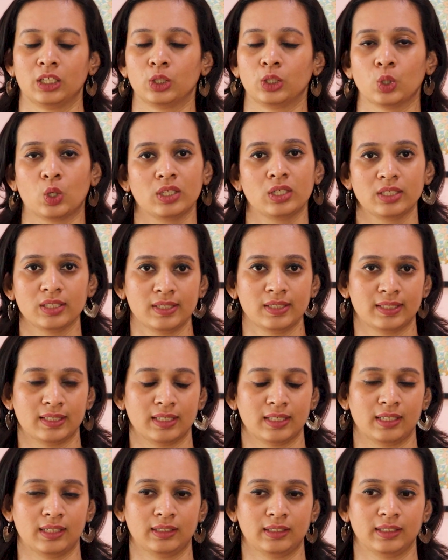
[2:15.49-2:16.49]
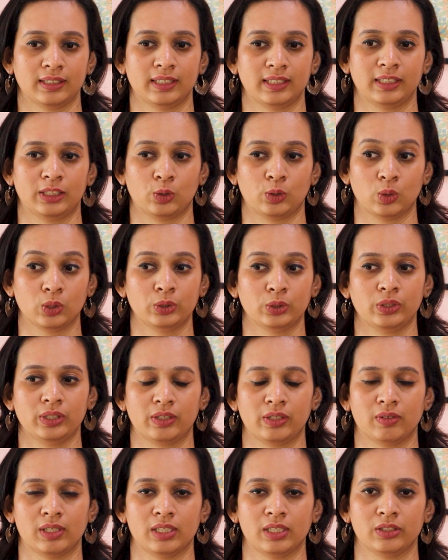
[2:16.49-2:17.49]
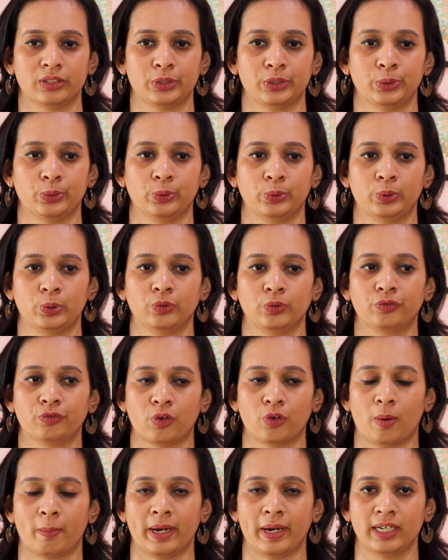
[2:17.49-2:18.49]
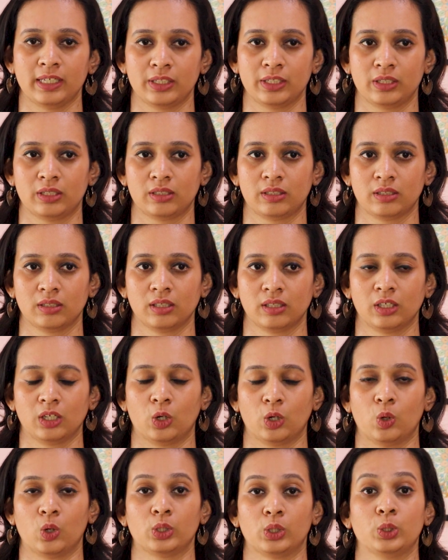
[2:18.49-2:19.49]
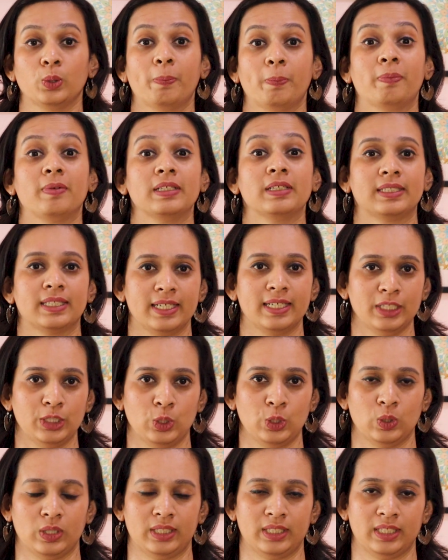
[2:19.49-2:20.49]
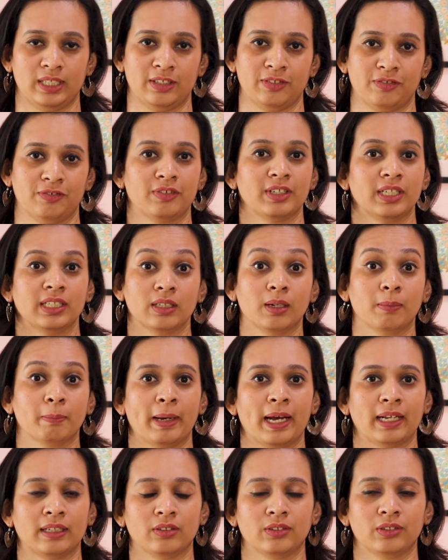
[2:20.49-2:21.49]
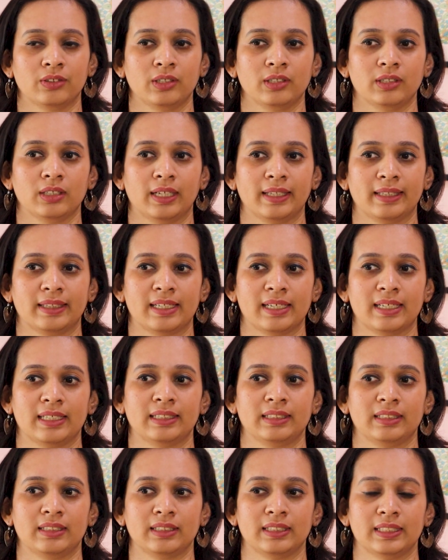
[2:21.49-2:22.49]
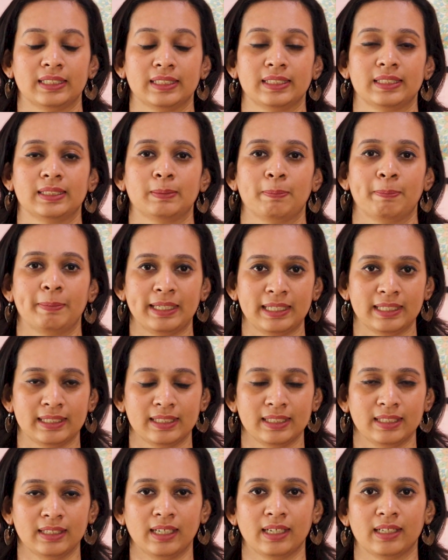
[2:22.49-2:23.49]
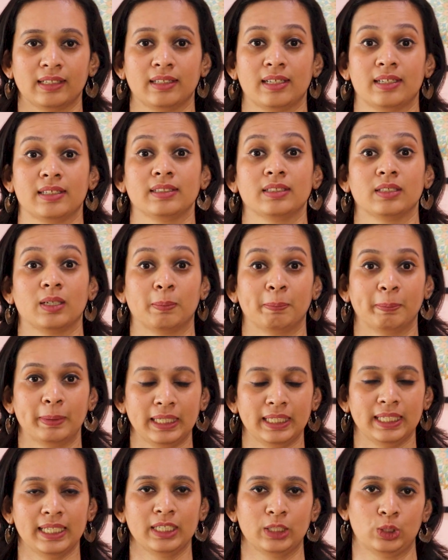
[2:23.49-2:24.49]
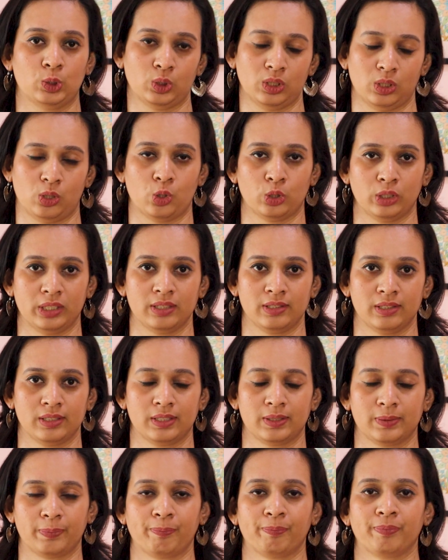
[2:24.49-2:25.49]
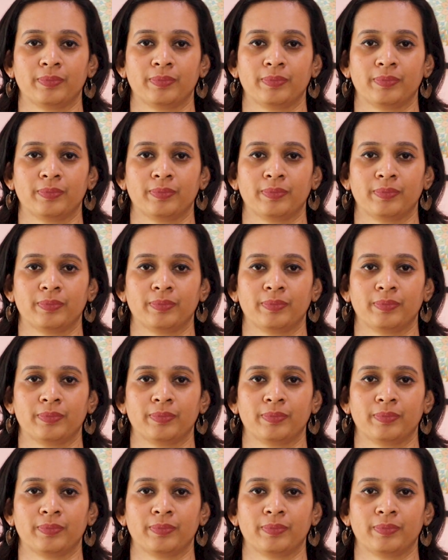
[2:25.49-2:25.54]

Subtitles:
Not just that, it also requires you to format or to present yourself in a manner that is pleasing and that is appealing to the audience.